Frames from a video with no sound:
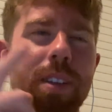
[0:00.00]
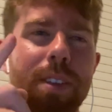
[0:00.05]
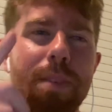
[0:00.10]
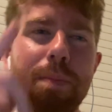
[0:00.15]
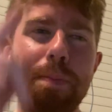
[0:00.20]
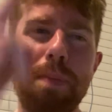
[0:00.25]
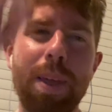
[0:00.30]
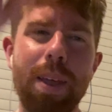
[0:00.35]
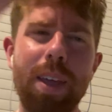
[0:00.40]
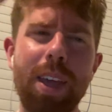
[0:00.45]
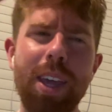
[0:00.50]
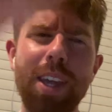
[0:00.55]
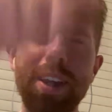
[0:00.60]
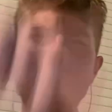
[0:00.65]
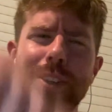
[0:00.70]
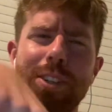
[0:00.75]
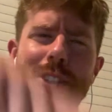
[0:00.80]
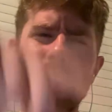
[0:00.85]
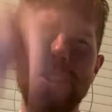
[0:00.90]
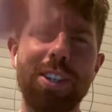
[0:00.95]

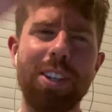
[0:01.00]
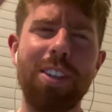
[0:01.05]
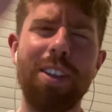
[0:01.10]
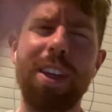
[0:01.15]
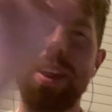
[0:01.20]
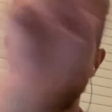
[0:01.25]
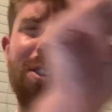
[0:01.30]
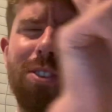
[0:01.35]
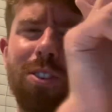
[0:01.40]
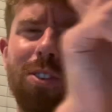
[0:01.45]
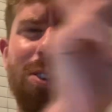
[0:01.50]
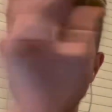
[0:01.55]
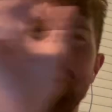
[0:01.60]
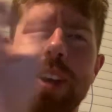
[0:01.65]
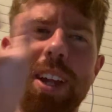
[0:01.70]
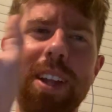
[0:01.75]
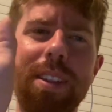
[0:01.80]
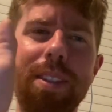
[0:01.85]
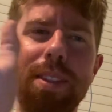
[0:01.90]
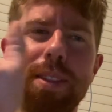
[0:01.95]
page. I think it's just called
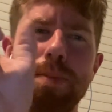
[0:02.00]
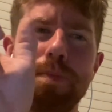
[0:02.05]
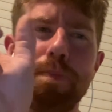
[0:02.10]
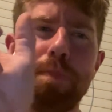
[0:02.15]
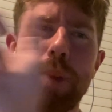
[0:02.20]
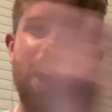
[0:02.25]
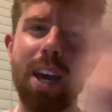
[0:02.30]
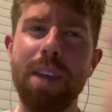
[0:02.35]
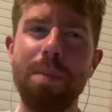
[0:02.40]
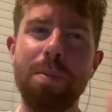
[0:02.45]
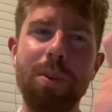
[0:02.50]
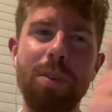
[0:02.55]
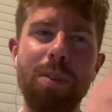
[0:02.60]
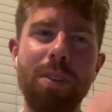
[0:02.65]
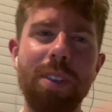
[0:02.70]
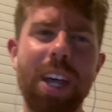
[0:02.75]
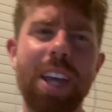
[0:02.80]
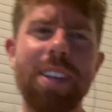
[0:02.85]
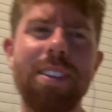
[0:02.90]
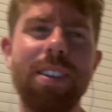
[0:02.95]
Bible,
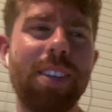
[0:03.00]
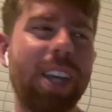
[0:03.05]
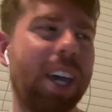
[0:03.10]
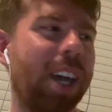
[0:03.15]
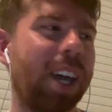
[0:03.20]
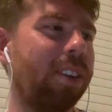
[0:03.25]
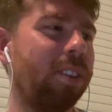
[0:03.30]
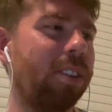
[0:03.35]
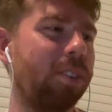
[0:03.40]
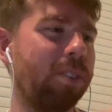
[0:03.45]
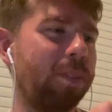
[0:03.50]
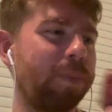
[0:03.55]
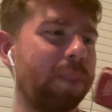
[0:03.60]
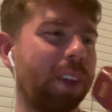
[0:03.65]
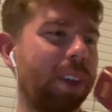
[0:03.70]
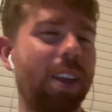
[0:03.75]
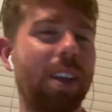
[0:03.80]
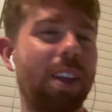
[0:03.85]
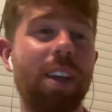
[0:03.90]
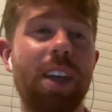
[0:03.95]
that's its handle,
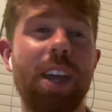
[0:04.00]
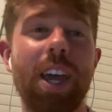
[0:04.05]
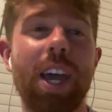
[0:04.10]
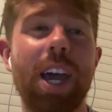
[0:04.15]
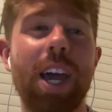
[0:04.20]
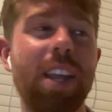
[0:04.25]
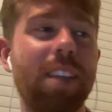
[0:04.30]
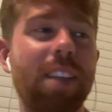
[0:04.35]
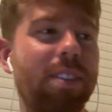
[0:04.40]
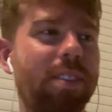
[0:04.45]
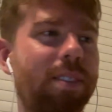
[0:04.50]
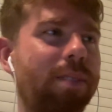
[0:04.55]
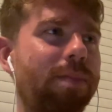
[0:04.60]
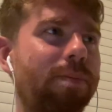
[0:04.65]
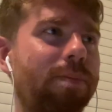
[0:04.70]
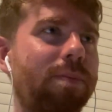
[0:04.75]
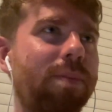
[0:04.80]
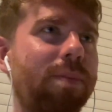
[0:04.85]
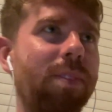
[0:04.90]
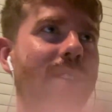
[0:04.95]
and it's
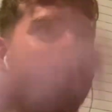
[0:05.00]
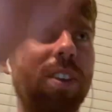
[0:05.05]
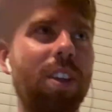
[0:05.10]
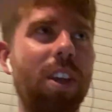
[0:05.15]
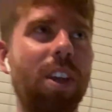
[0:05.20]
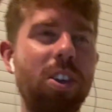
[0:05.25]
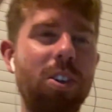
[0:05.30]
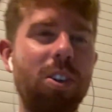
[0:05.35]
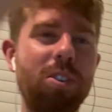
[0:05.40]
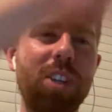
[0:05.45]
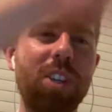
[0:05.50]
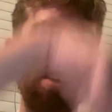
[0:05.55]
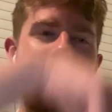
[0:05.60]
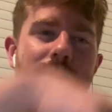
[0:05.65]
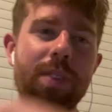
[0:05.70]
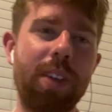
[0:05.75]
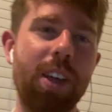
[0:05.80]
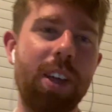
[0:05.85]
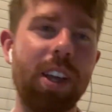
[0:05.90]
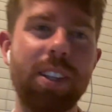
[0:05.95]
usually a
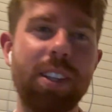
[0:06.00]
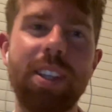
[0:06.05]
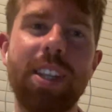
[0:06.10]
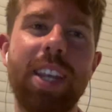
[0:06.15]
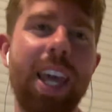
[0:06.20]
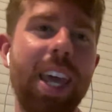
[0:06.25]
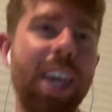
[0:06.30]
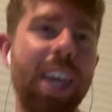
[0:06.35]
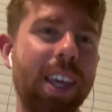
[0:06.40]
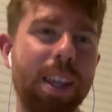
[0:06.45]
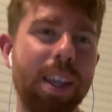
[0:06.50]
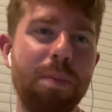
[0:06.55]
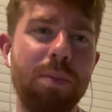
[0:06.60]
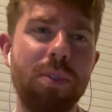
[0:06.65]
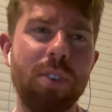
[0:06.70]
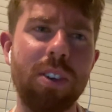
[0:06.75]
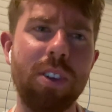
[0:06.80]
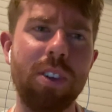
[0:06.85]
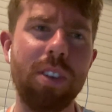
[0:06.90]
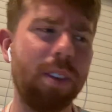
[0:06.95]
verse a day comes
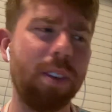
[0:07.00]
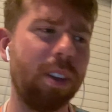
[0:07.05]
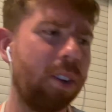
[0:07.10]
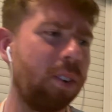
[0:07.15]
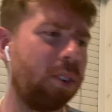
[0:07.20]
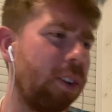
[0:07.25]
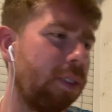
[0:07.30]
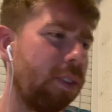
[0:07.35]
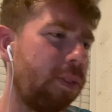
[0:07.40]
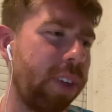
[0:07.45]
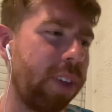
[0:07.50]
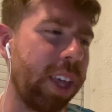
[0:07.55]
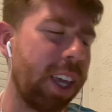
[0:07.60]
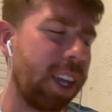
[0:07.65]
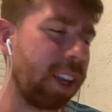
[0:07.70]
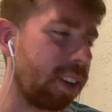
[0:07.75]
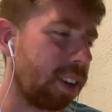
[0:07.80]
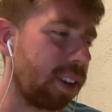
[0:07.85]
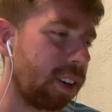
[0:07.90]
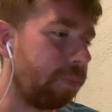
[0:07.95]
on your
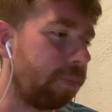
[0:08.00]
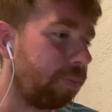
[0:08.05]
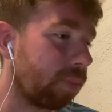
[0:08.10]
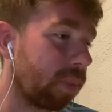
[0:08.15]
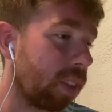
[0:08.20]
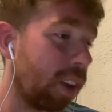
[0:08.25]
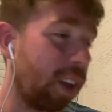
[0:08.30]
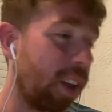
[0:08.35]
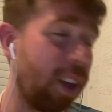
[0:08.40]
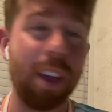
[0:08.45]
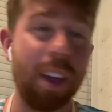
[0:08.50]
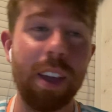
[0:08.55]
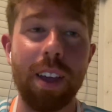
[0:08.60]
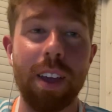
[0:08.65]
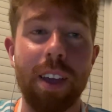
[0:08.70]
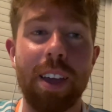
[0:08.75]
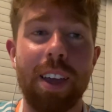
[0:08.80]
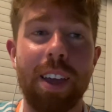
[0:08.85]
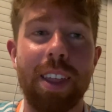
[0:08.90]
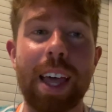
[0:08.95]
feed, and
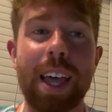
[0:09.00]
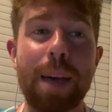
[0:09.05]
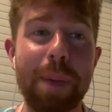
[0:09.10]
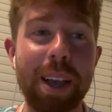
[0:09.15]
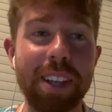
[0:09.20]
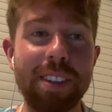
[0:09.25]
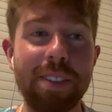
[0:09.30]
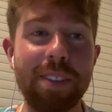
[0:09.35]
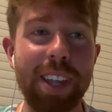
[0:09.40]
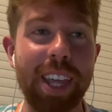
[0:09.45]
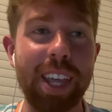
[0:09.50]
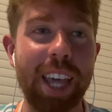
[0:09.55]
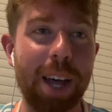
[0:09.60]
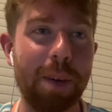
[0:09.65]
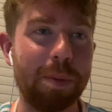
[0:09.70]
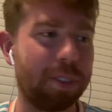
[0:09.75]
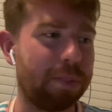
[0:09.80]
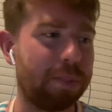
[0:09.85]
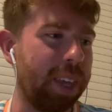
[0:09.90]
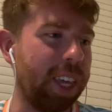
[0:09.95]
that massively
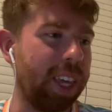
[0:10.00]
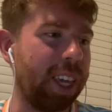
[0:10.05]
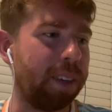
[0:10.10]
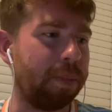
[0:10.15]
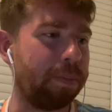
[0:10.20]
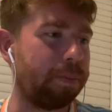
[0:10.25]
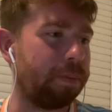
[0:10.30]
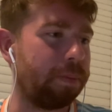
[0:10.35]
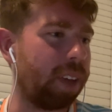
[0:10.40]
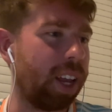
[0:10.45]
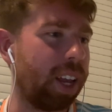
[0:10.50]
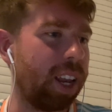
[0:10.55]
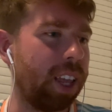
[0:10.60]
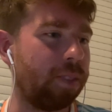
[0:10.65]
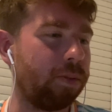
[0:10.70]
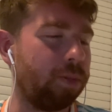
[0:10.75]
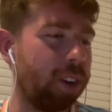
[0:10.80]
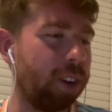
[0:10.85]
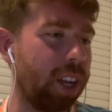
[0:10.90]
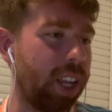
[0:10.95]
helps me, and it
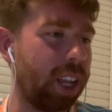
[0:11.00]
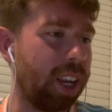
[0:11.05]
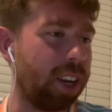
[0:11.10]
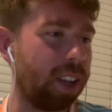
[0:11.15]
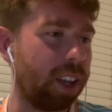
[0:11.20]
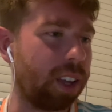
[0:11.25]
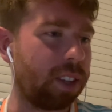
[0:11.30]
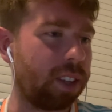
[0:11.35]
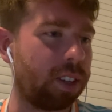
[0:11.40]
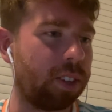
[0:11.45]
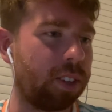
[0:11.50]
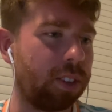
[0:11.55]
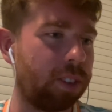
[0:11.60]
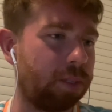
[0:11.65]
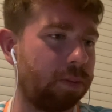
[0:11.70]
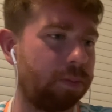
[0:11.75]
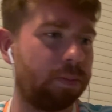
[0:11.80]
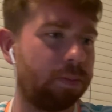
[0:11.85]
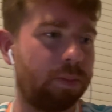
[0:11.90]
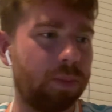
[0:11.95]
really does
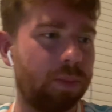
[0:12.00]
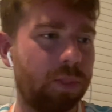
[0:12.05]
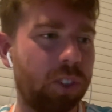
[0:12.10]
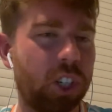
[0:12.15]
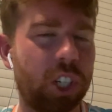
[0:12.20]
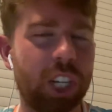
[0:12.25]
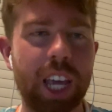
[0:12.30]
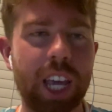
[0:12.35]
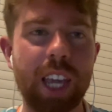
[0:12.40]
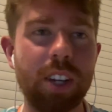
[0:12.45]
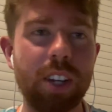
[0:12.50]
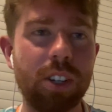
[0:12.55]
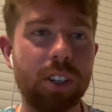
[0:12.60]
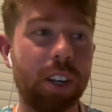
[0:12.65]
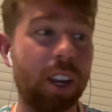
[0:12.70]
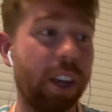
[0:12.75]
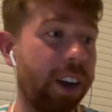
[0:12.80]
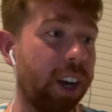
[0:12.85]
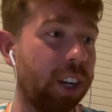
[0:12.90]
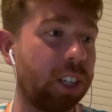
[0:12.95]
change the
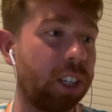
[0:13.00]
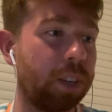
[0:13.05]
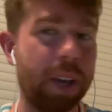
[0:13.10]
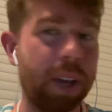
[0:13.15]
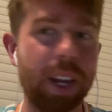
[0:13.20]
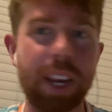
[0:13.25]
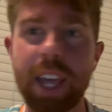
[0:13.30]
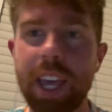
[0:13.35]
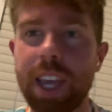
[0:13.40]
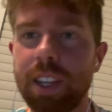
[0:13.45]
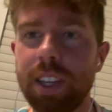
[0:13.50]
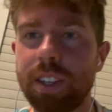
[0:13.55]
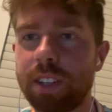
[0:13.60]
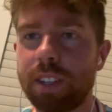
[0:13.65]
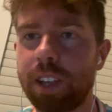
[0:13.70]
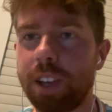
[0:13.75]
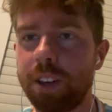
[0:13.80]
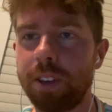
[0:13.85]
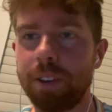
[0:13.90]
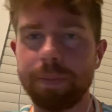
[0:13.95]
direction of my day.
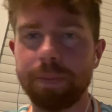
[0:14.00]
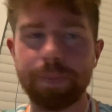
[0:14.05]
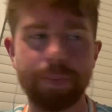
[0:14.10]
So